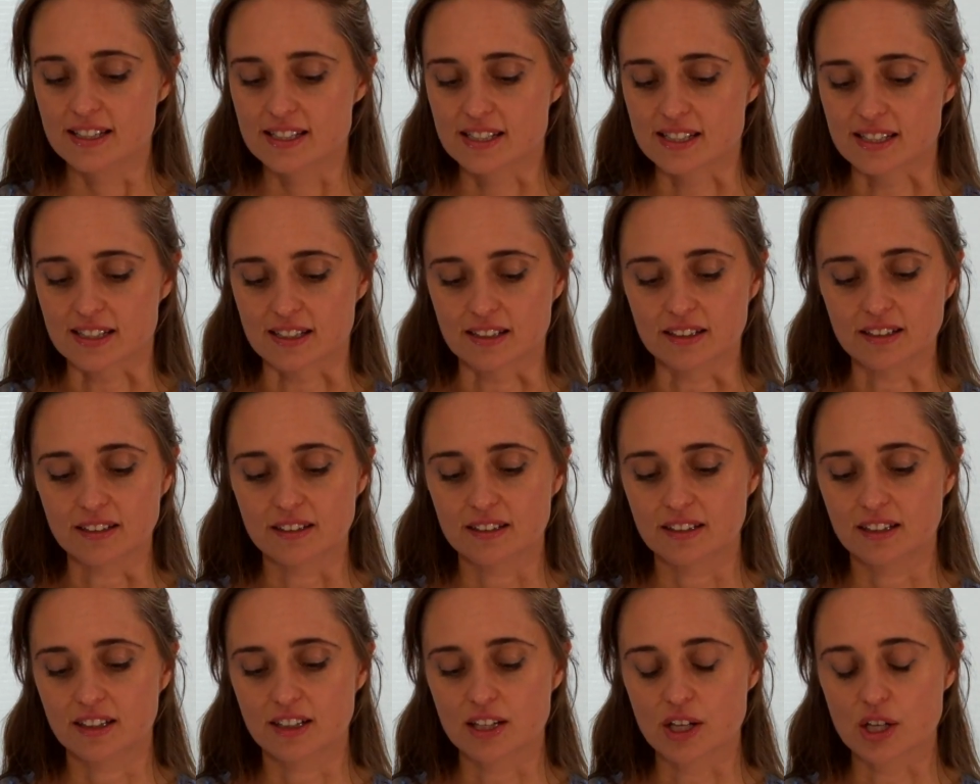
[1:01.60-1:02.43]

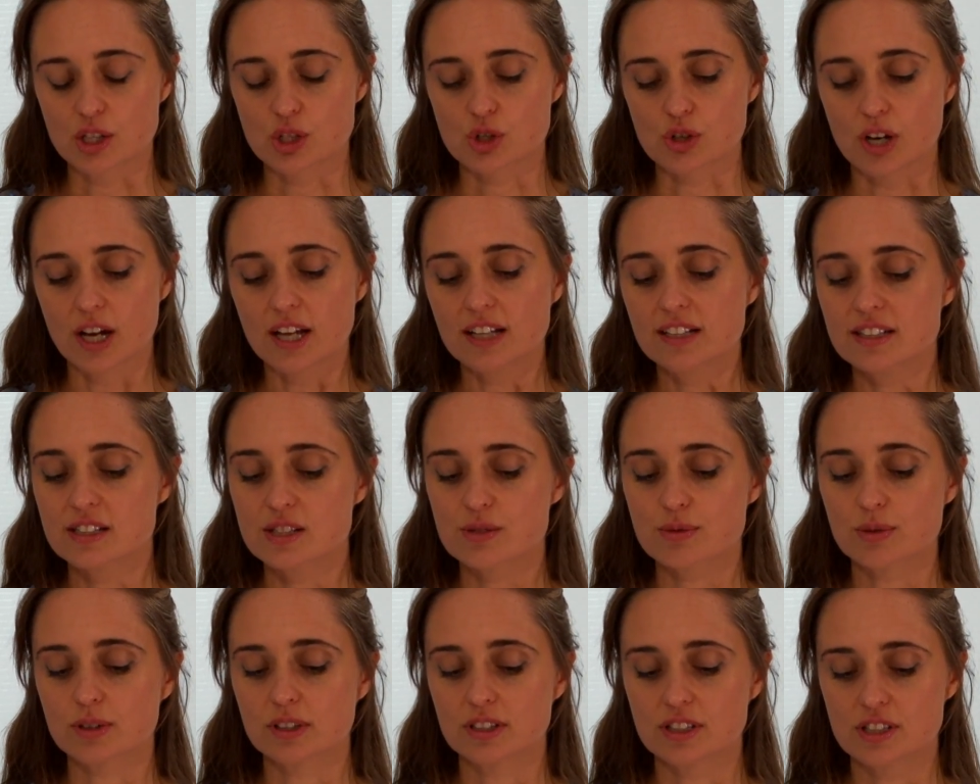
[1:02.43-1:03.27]
Easter,
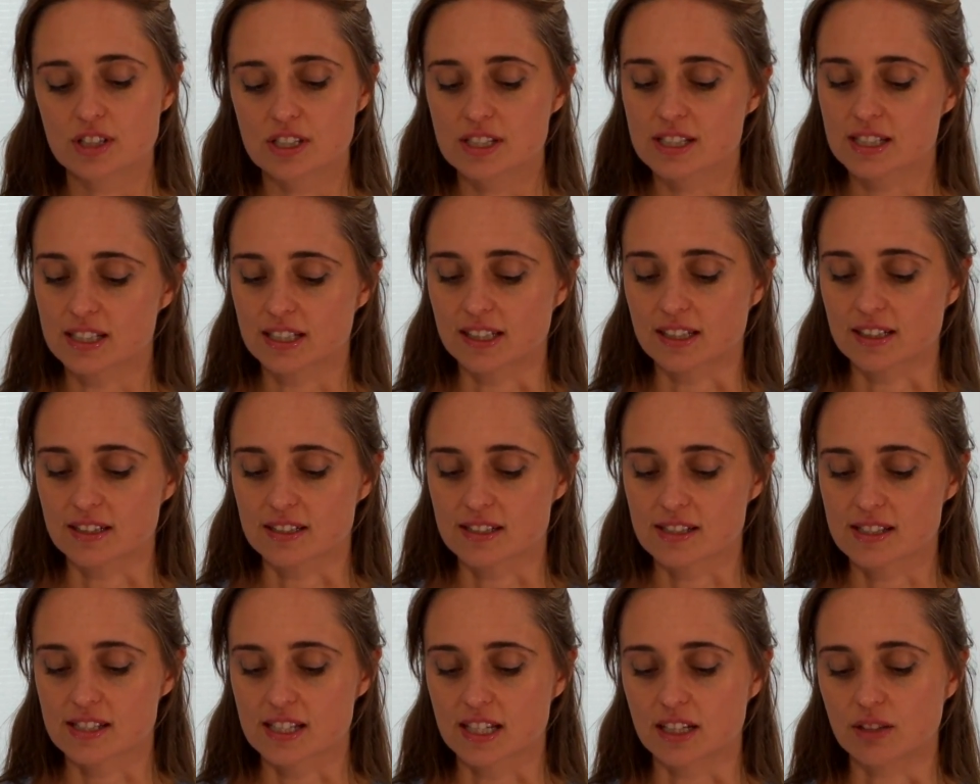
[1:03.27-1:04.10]
Australia's religious
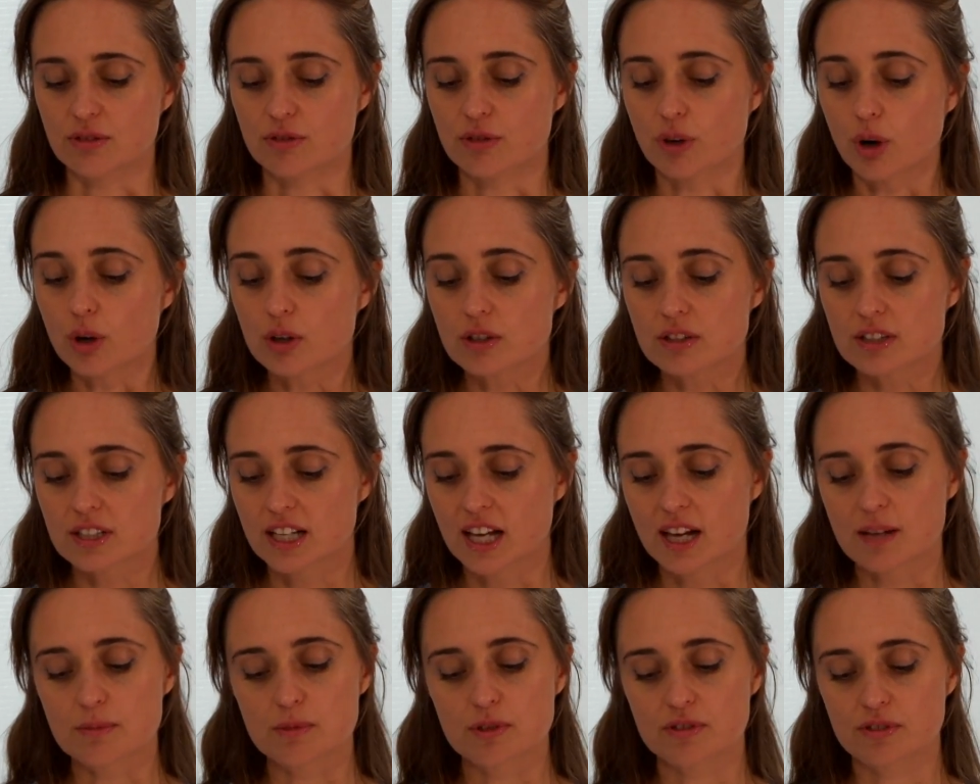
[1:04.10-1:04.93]
leaders invoke the
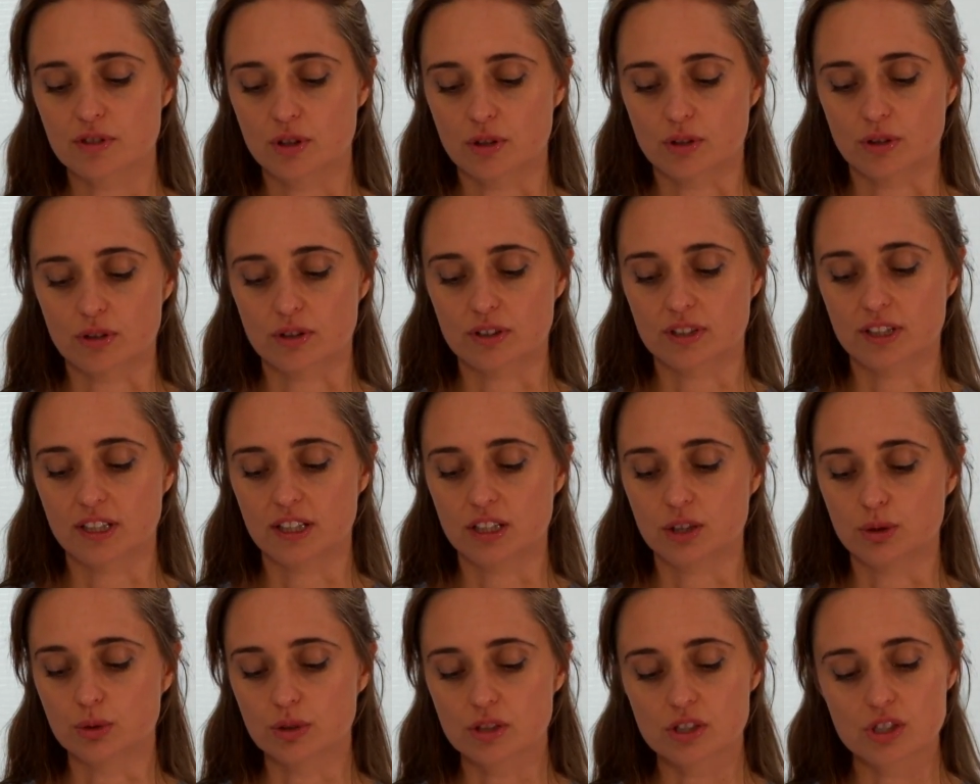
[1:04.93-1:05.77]
name of God
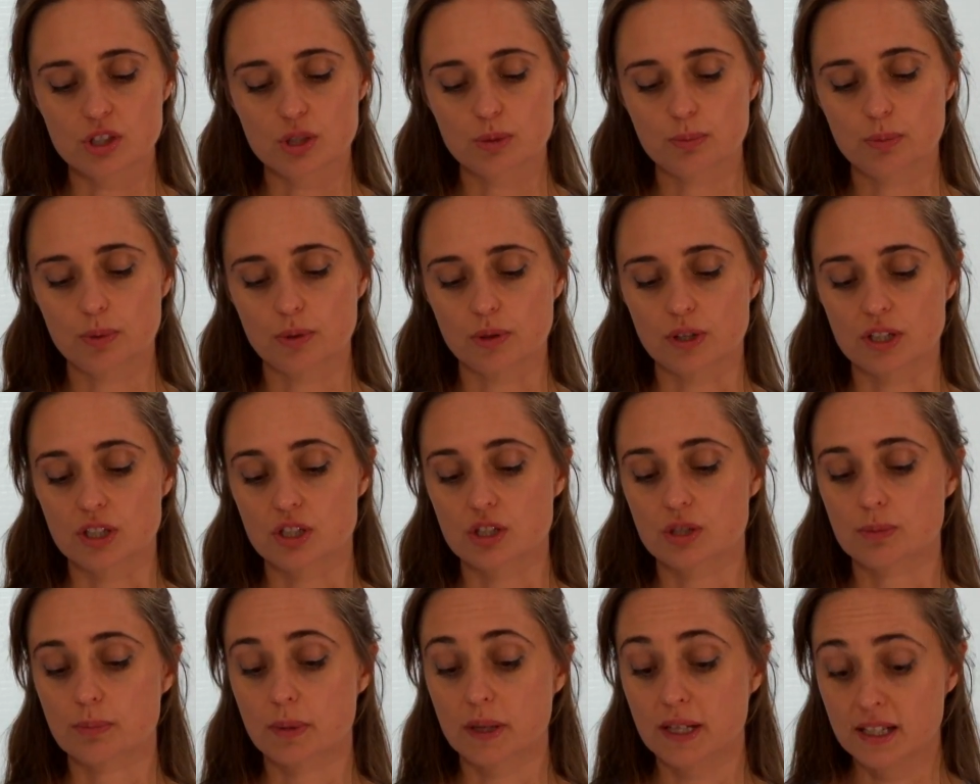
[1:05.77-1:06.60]
in order to
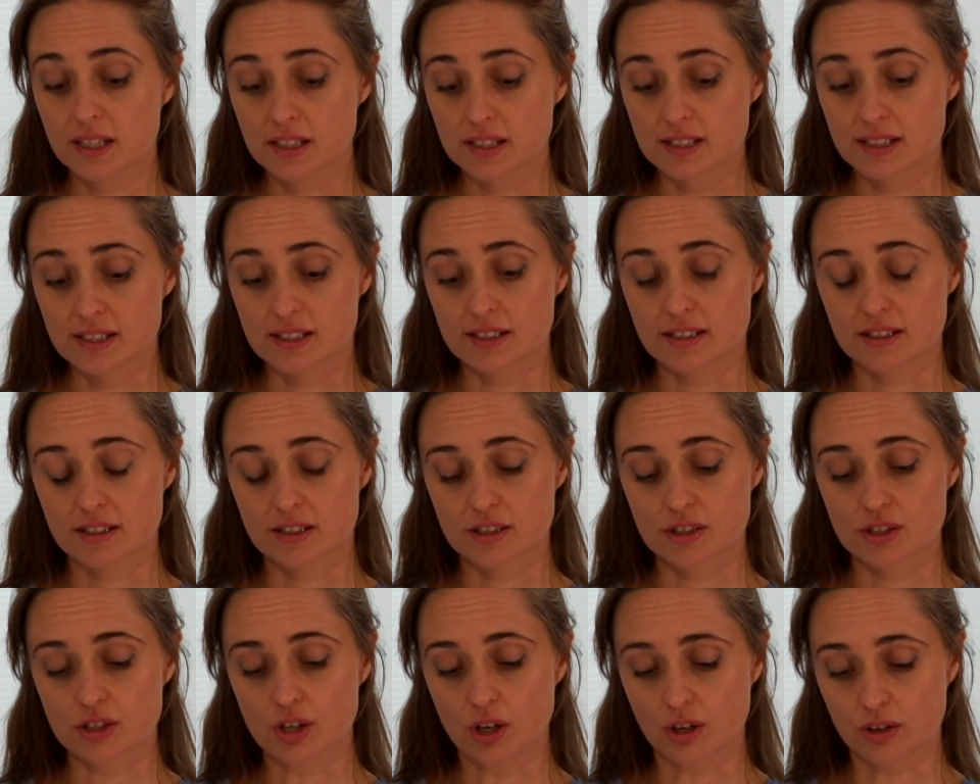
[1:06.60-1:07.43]
preach peace,
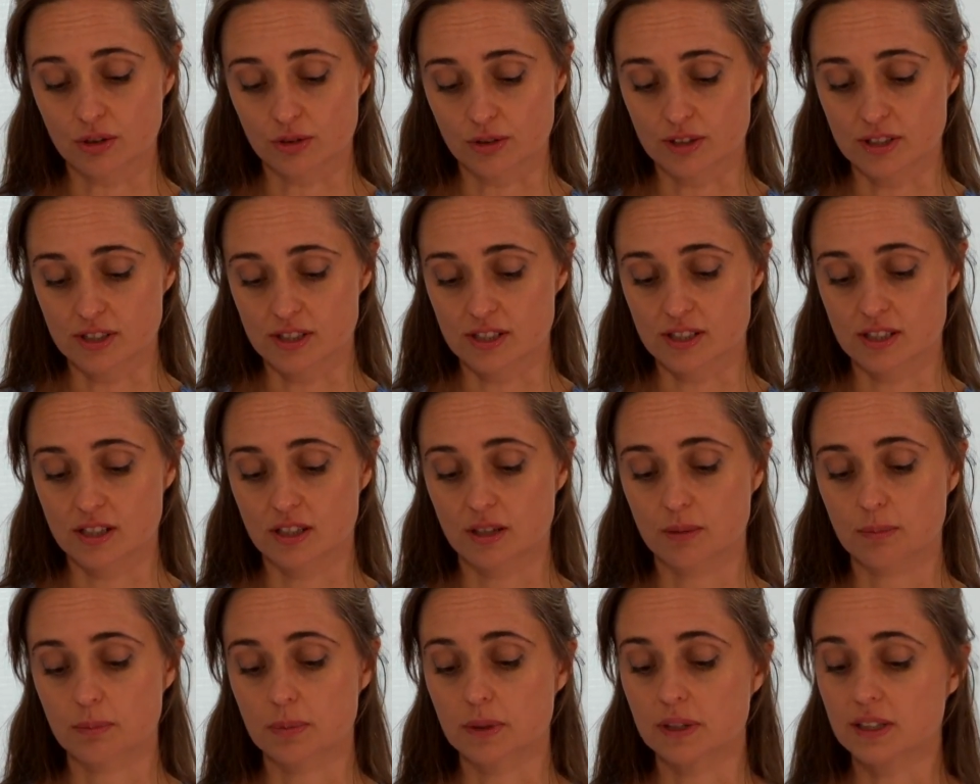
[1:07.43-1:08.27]
tolerance,
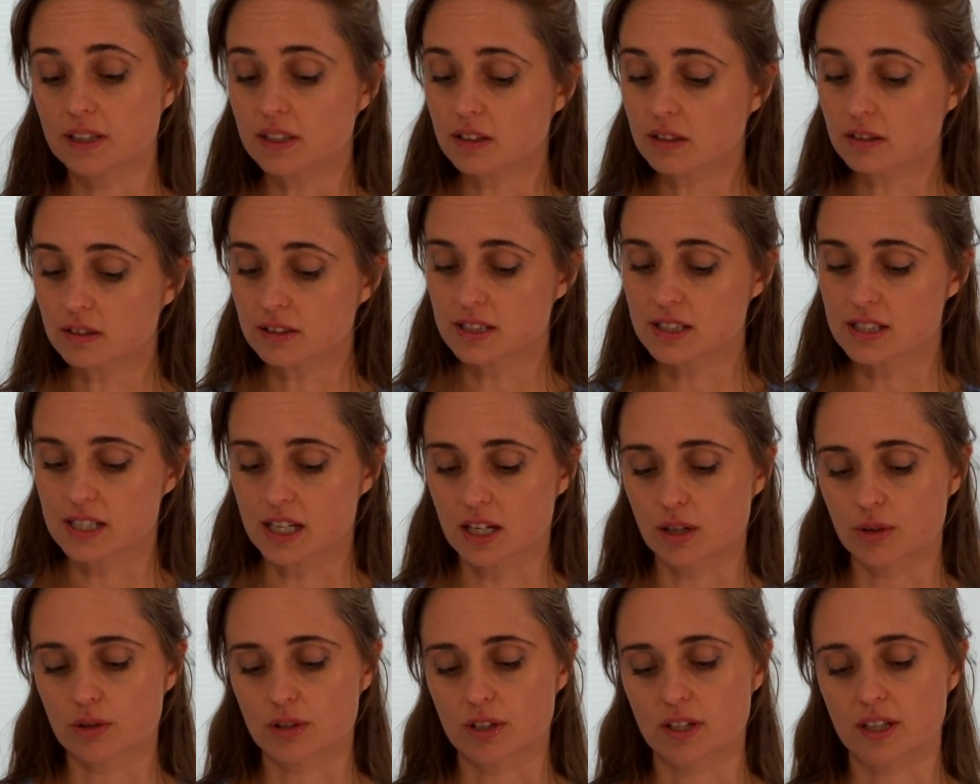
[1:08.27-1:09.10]
political
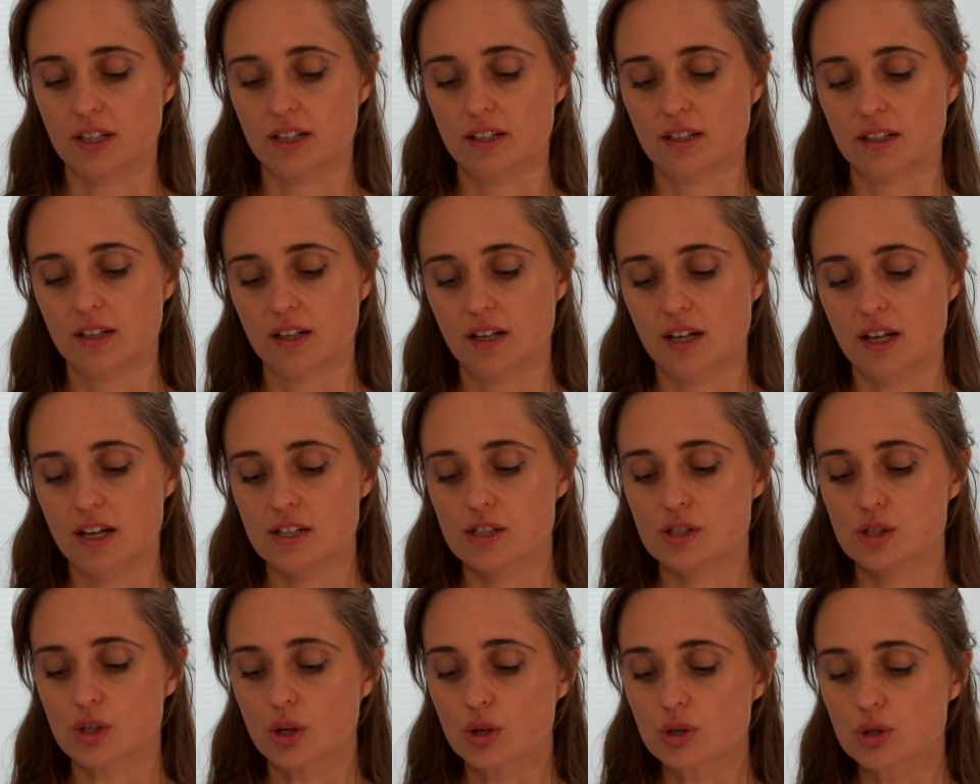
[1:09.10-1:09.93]
integrity,
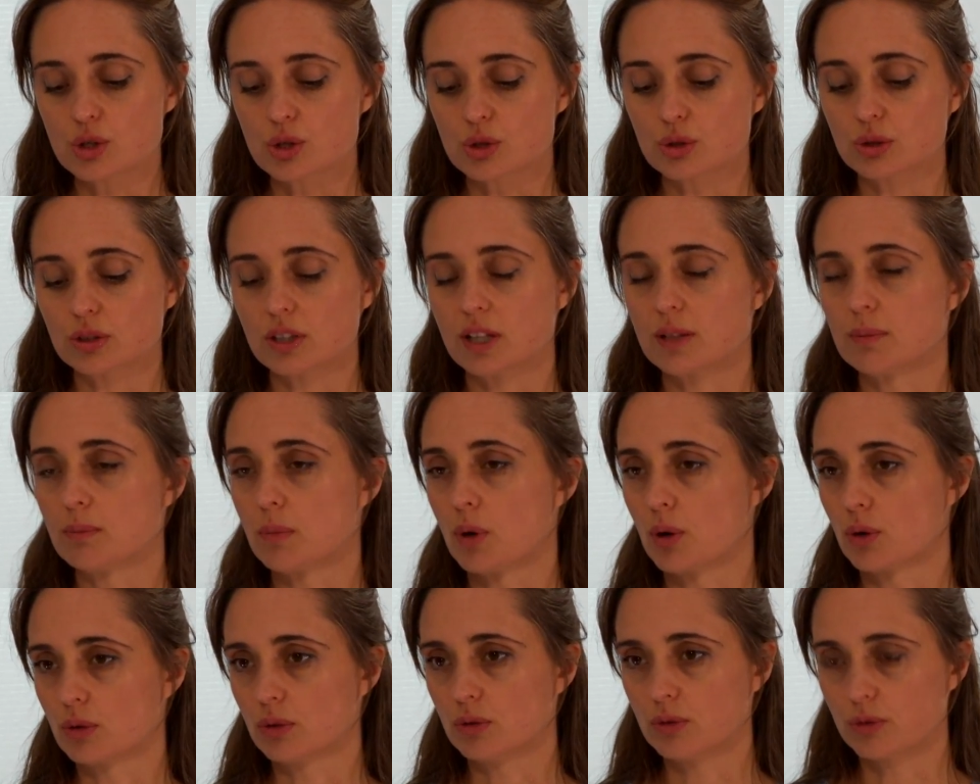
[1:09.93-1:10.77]
social and
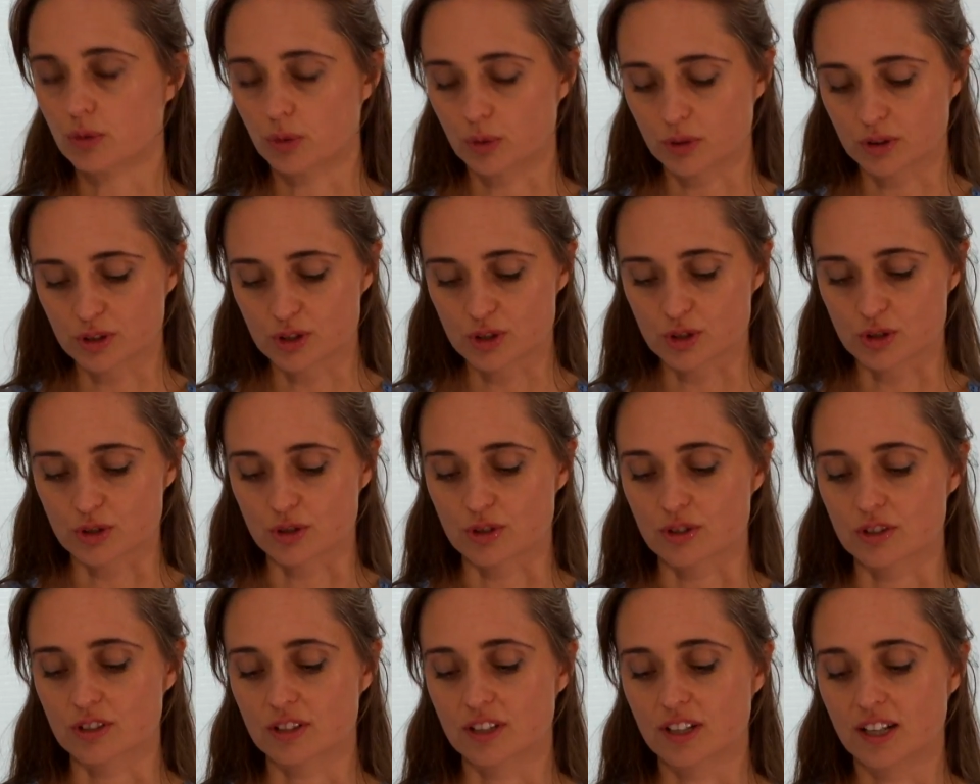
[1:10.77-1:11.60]
moral
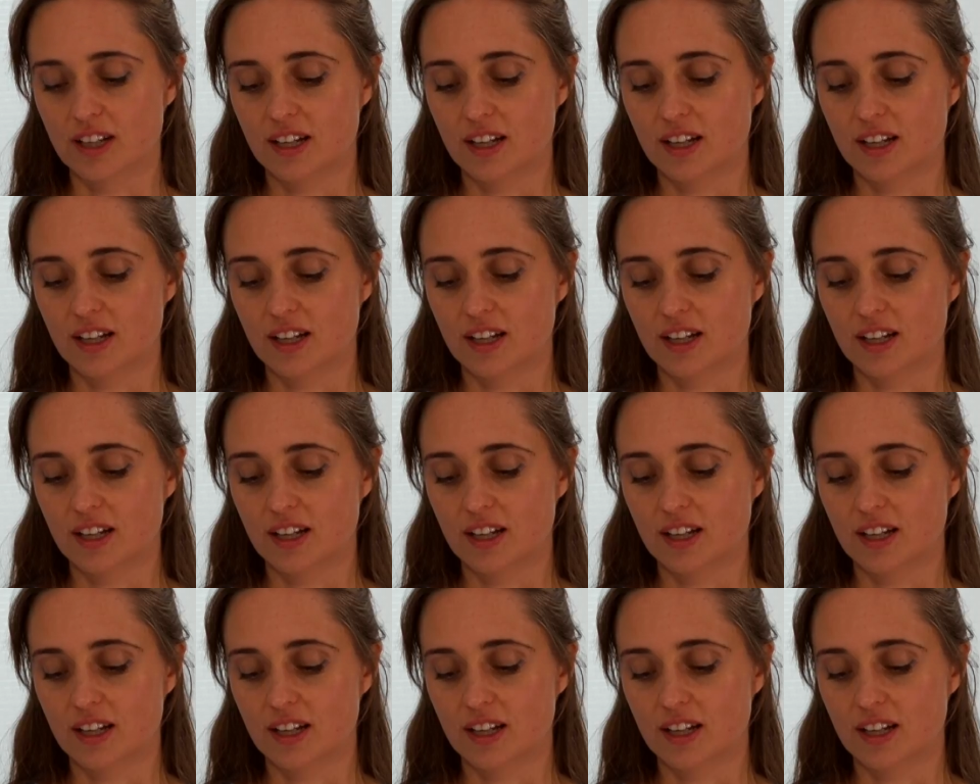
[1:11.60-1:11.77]
fortitude,